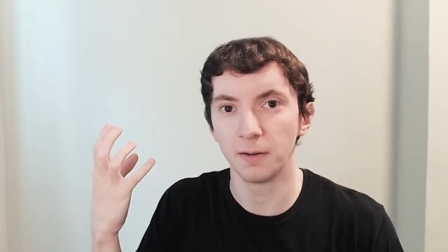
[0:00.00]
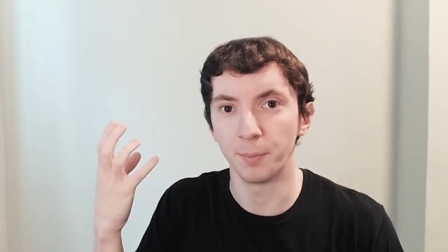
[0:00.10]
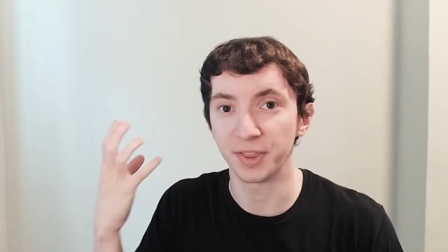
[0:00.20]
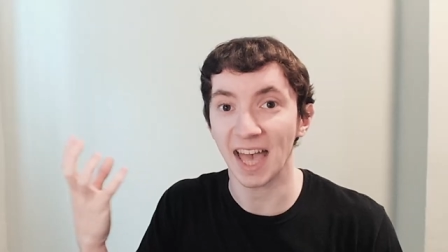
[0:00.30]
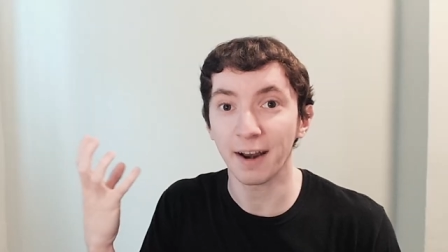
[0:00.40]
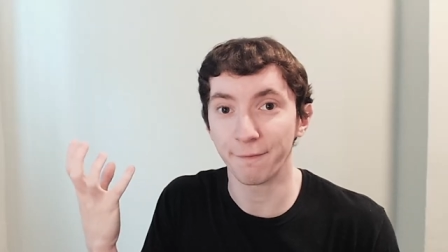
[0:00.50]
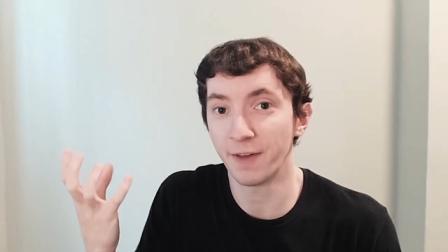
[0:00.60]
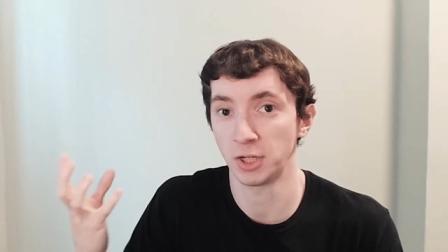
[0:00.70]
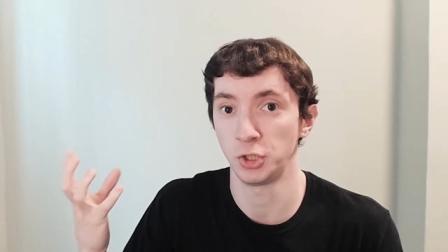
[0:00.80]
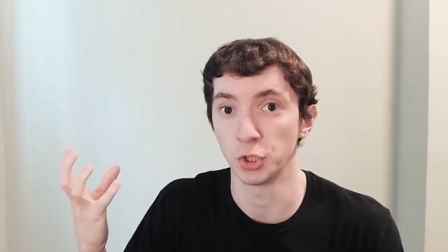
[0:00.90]
But that
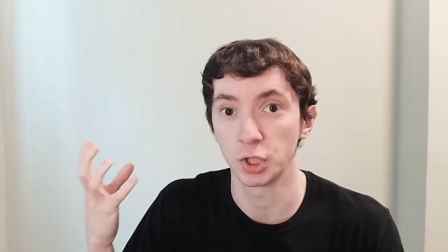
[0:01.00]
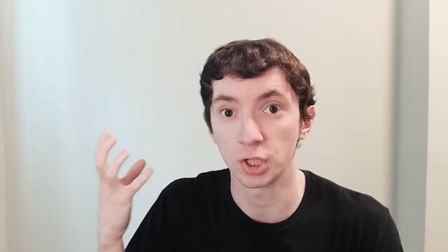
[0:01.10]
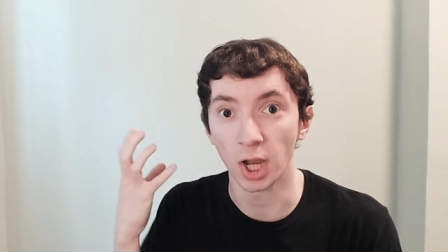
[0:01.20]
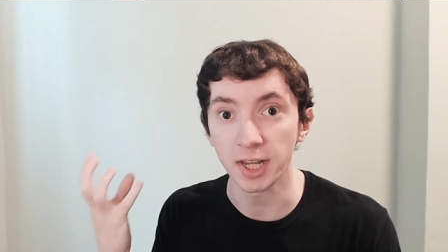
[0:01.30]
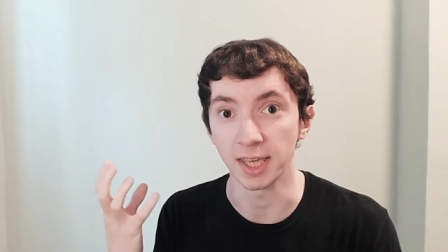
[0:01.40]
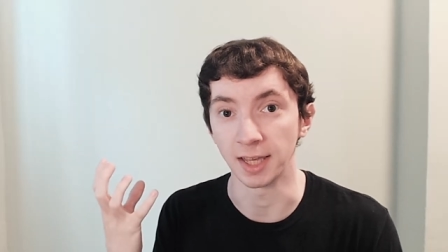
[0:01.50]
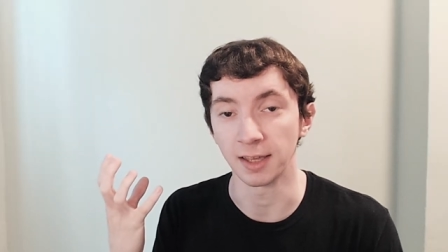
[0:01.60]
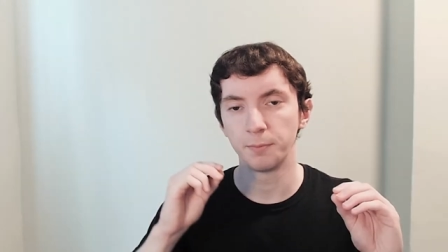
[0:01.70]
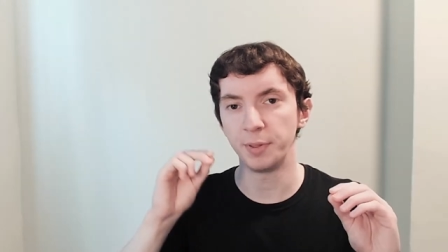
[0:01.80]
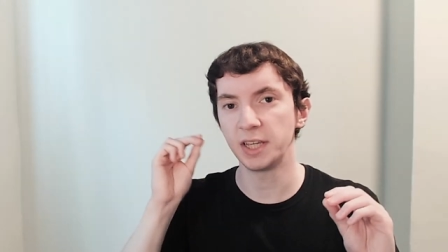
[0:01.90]
affects your studying
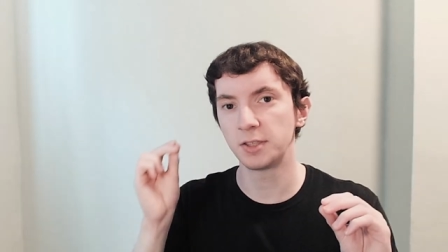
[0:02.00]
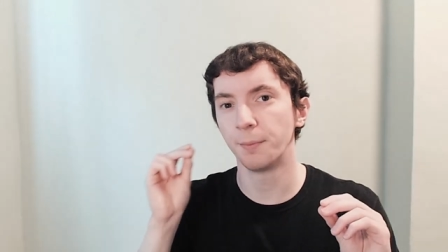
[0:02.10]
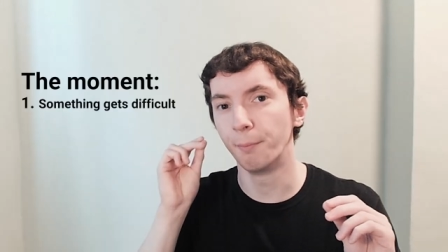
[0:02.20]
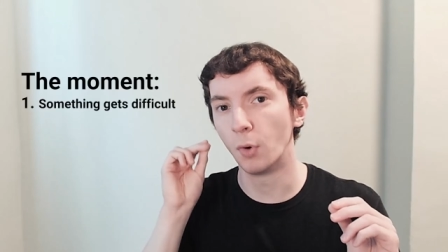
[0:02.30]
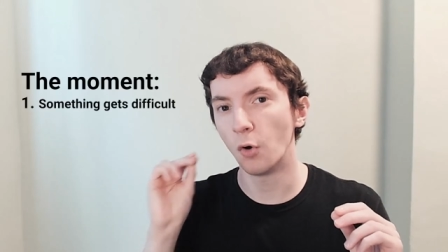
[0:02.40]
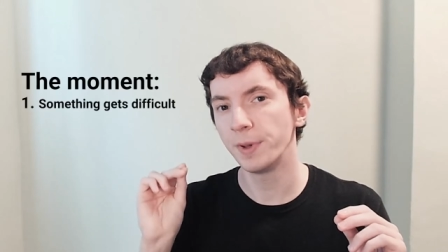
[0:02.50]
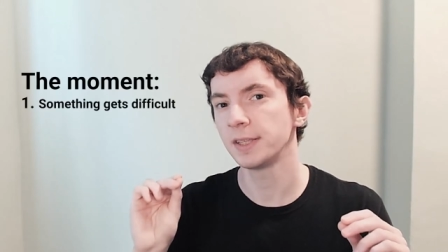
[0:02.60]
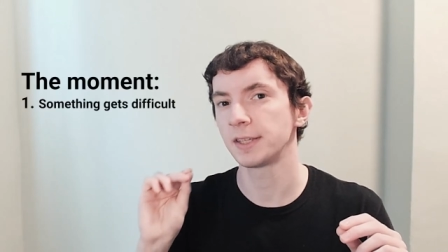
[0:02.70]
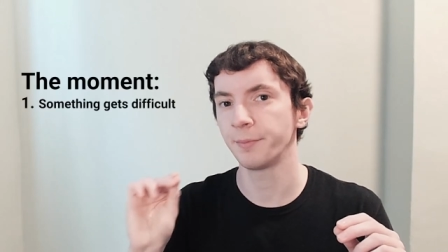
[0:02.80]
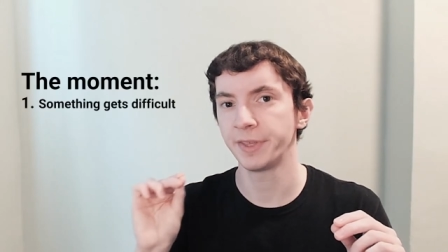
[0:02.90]
because the
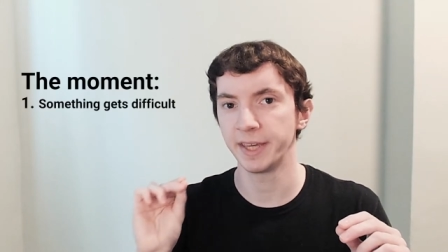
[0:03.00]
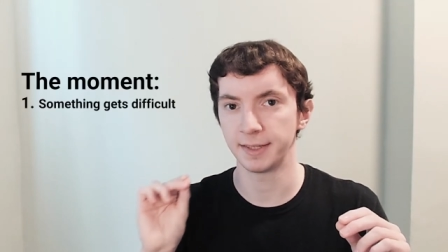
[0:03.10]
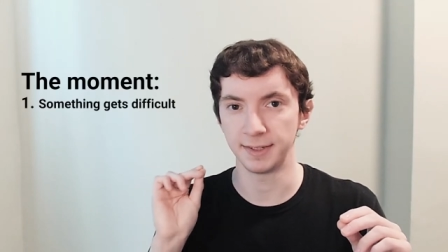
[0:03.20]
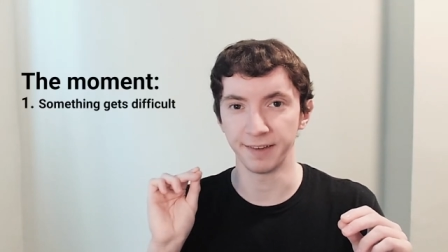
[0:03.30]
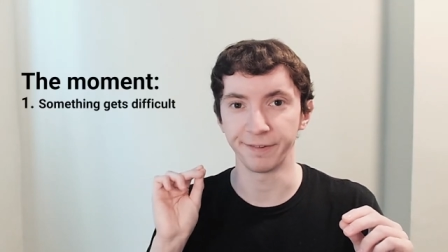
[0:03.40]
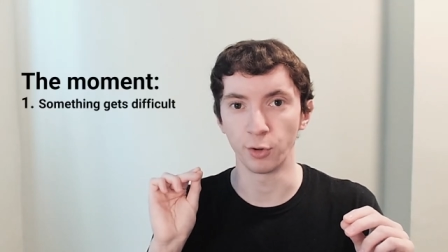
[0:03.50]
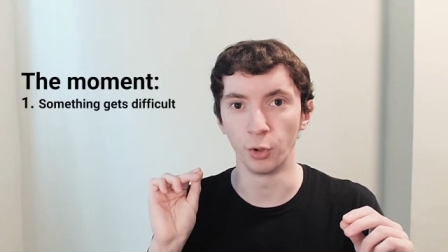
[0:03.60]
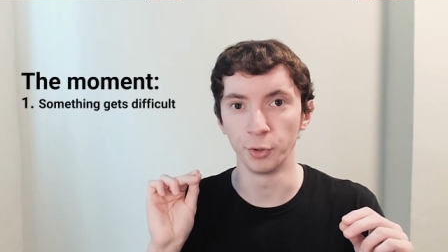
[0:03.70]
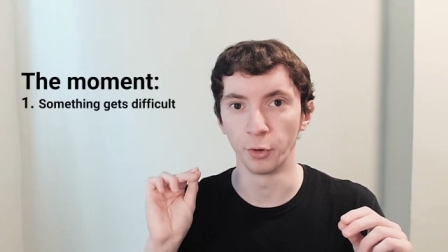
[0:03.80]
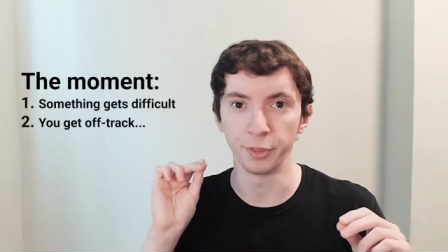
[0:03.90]
moment something gets
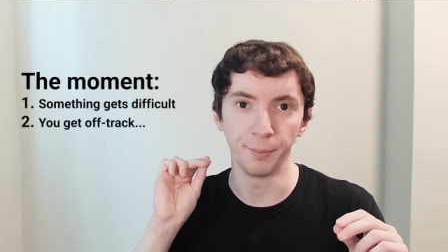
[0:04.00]
difficult,